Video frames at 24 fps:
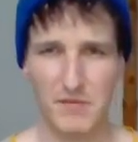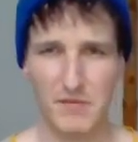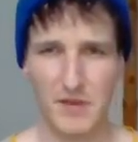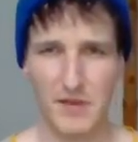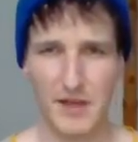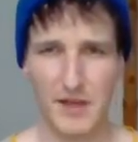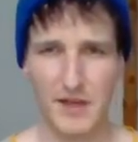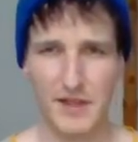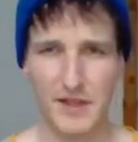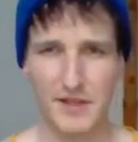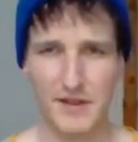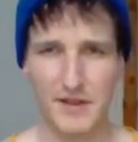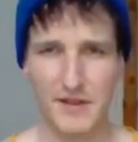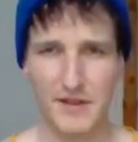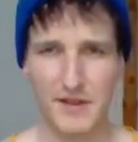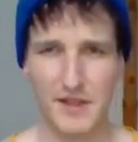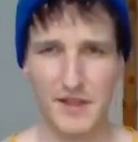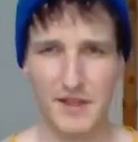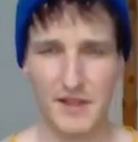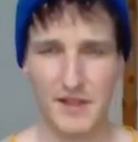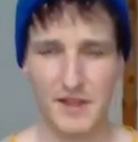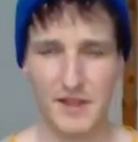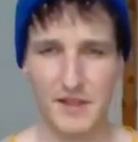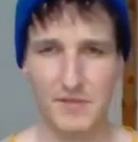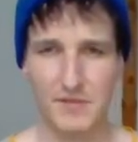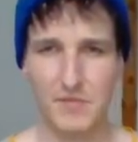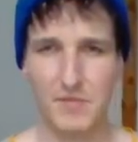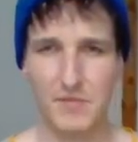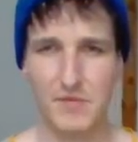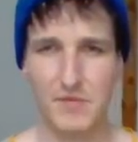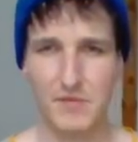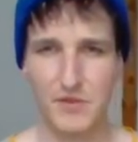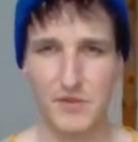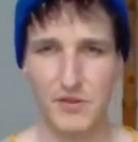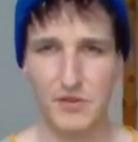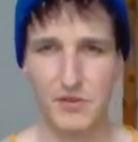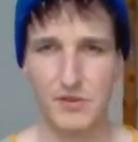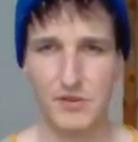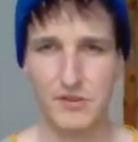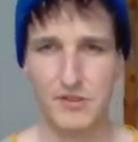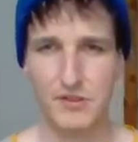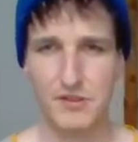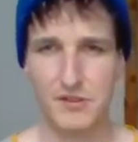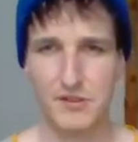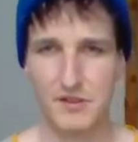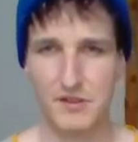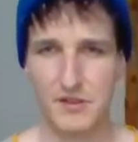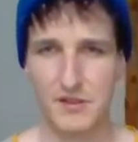I think in
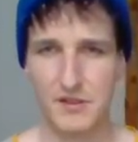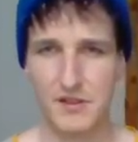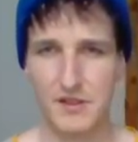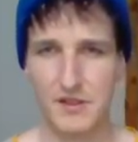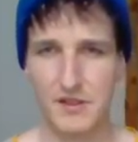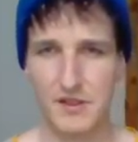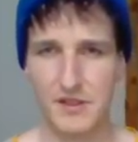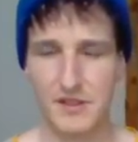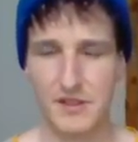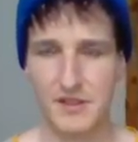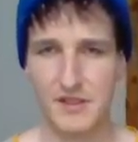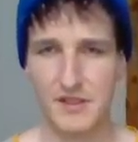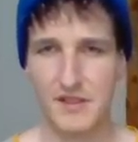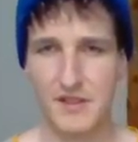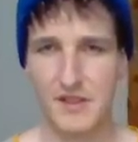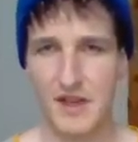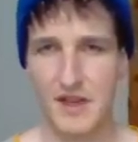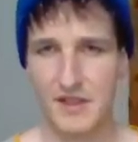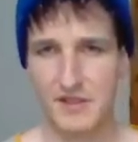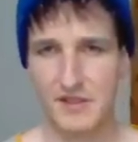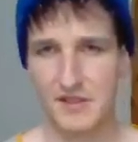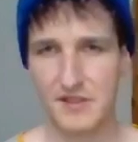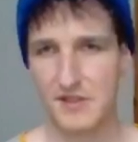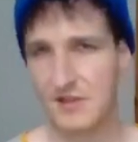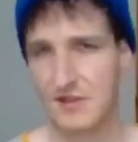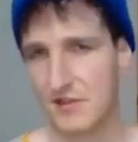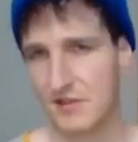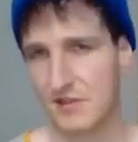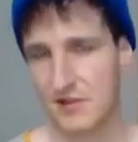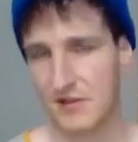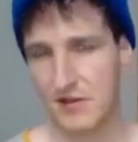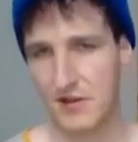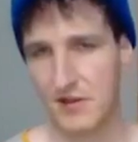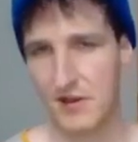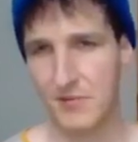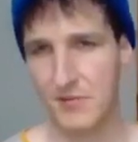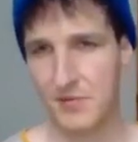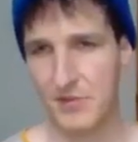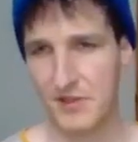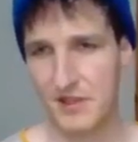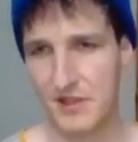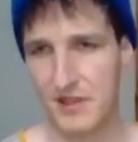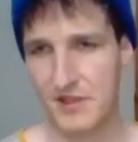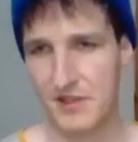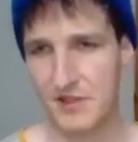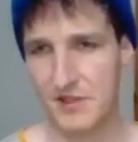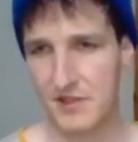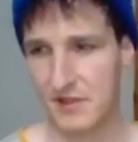huge in the DAX
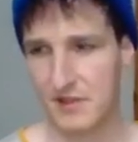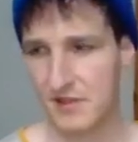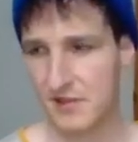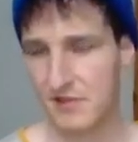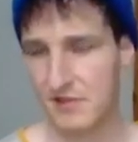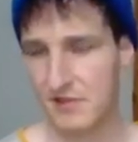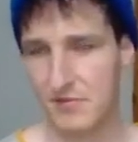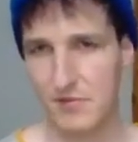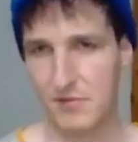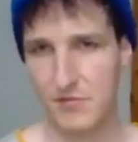companies, in the